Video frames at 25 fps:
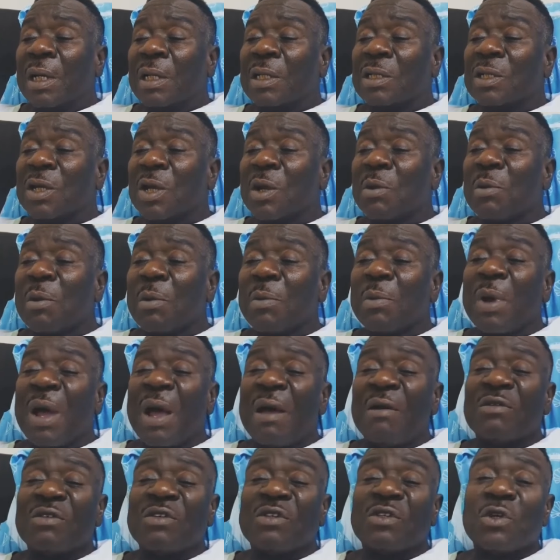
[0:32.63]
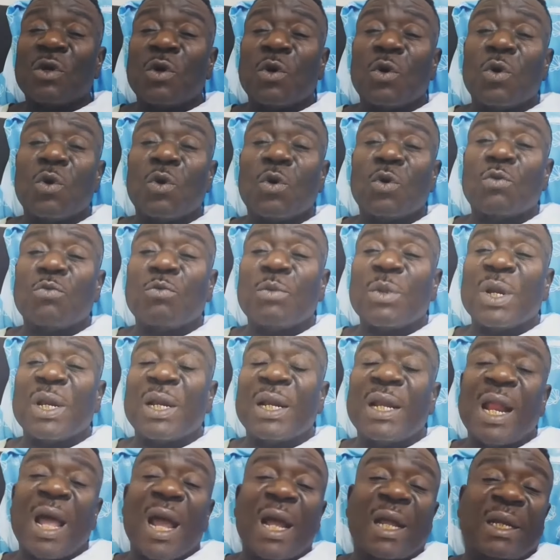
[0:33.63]
the people have sold me
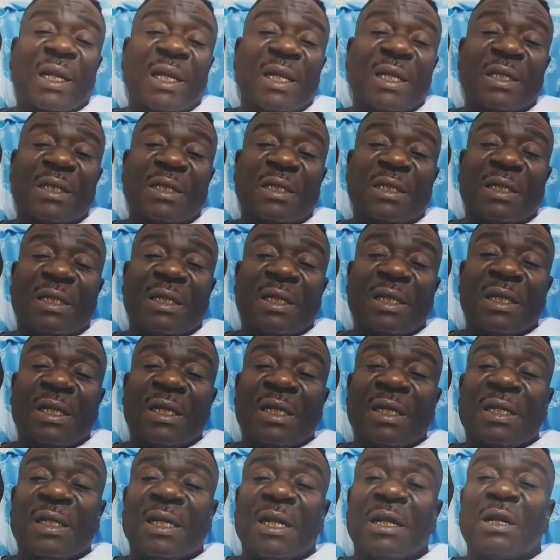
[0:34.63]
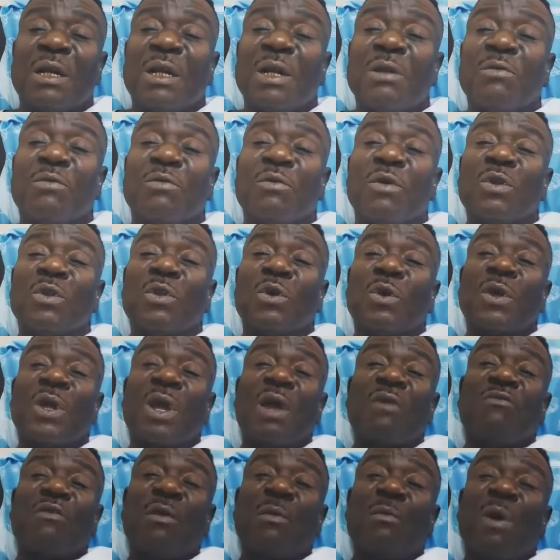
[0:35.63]
like this. The only one to
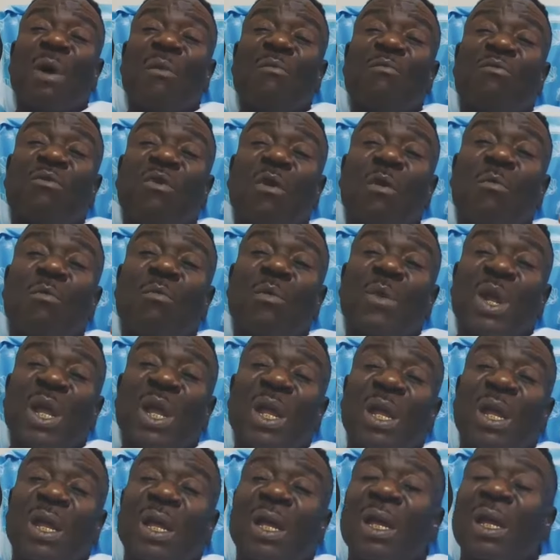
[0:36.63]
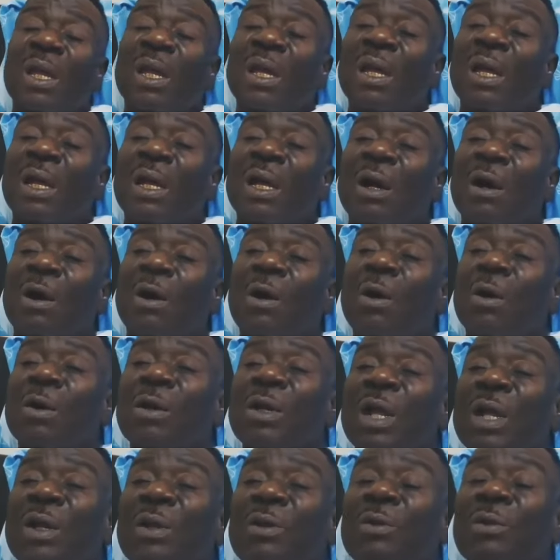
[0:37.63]
hear someone from me, all
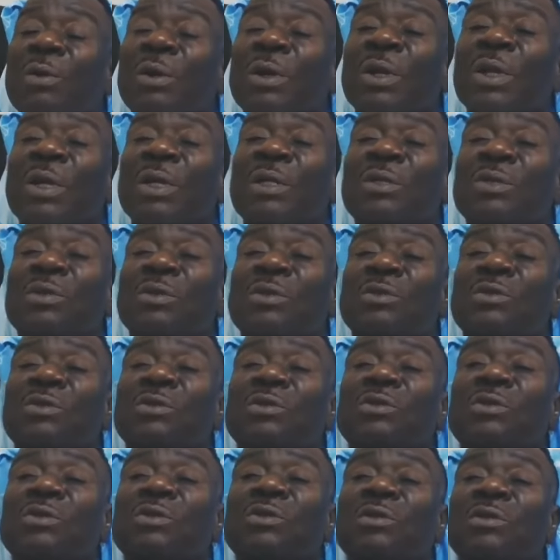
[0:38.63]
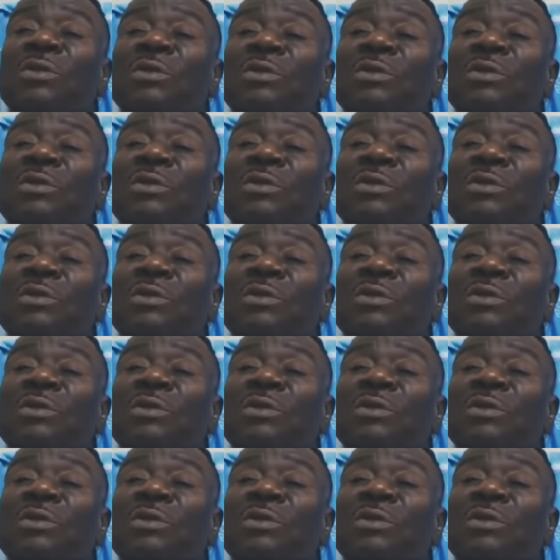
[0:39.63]
they do is to